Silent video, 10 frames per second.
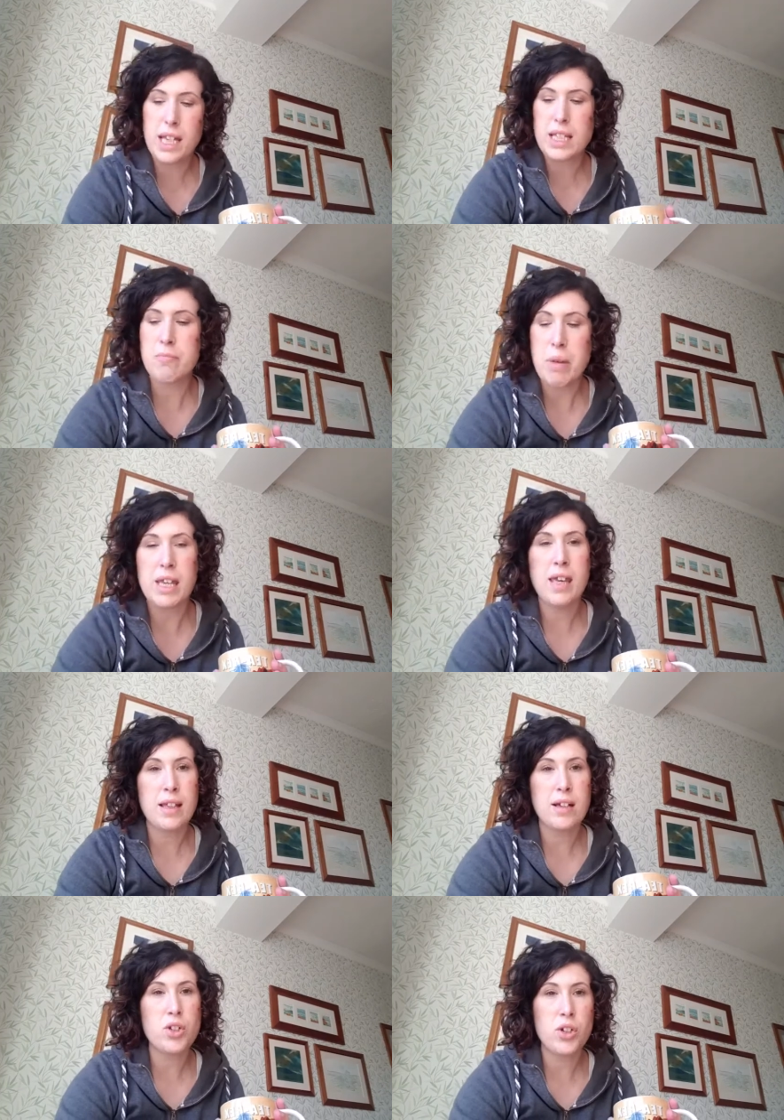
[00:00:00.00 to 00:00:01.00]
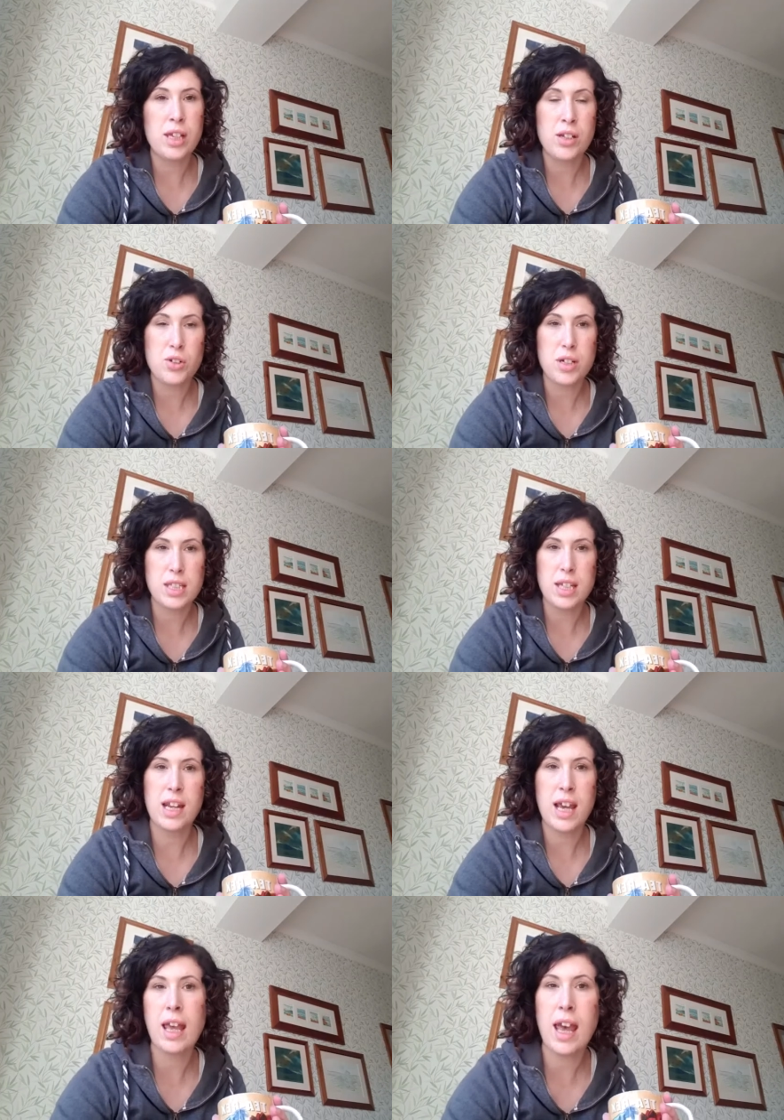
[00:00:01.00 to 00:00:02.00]
It's making that toy interesting
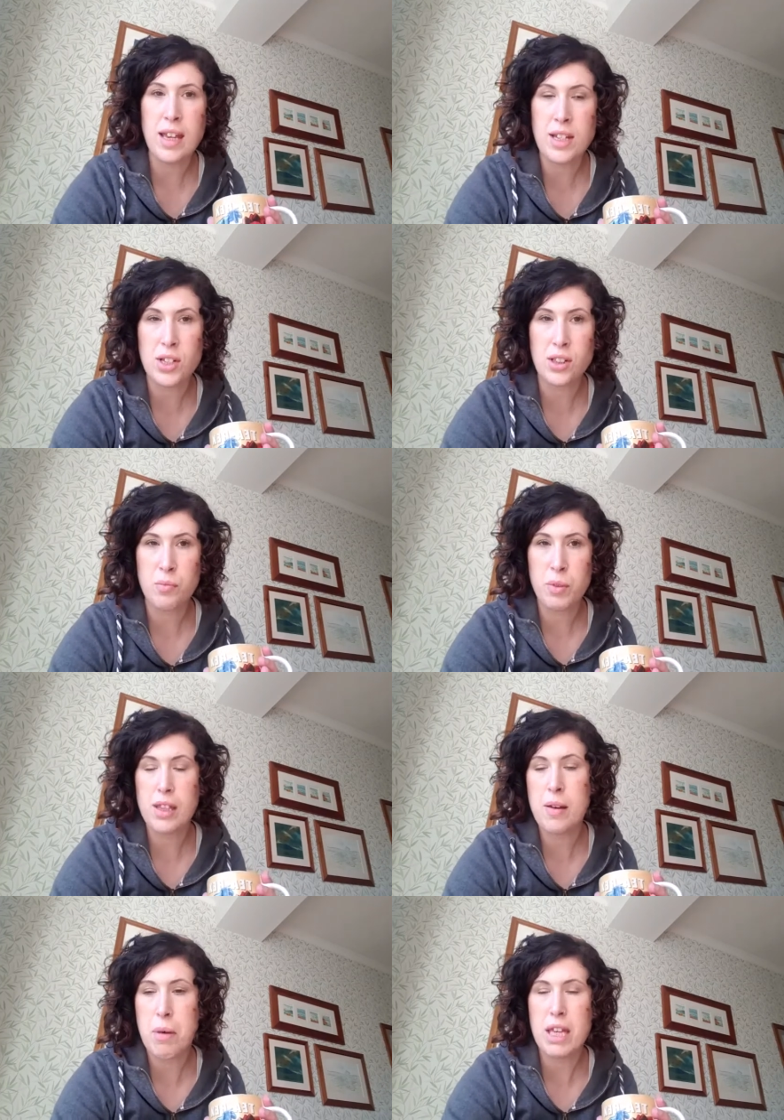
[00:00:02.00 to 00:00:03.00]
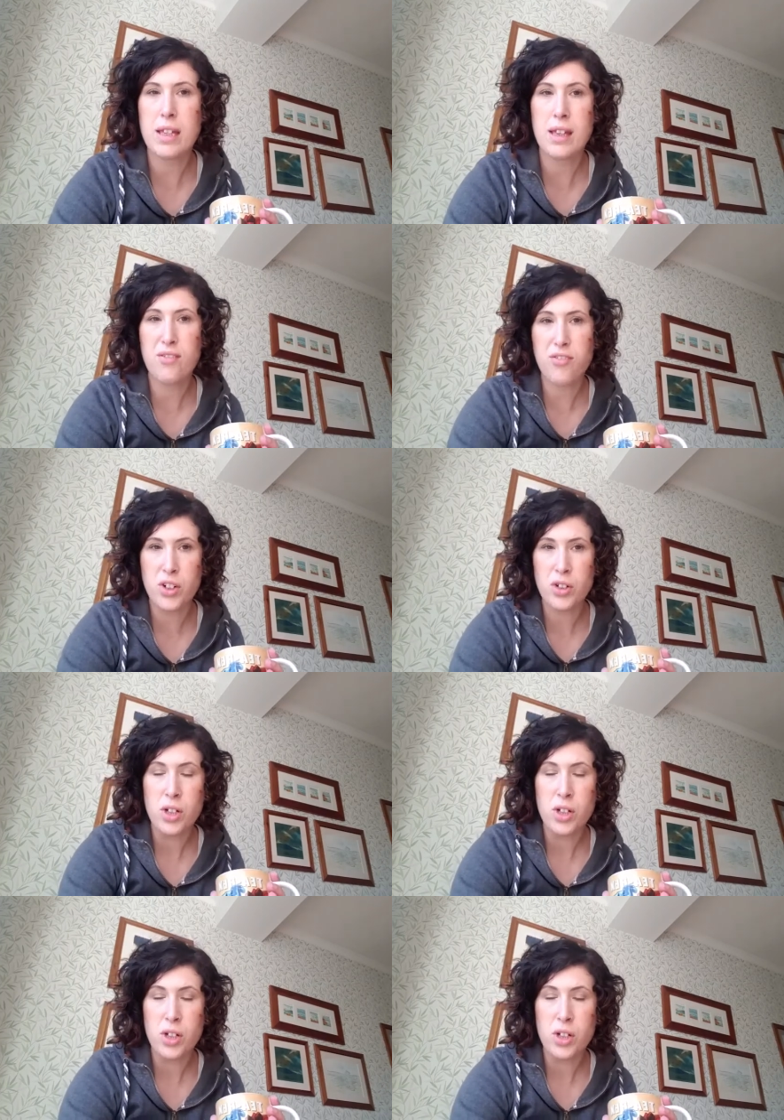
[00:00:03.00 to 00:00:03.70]
and engaging them with it and making it fun,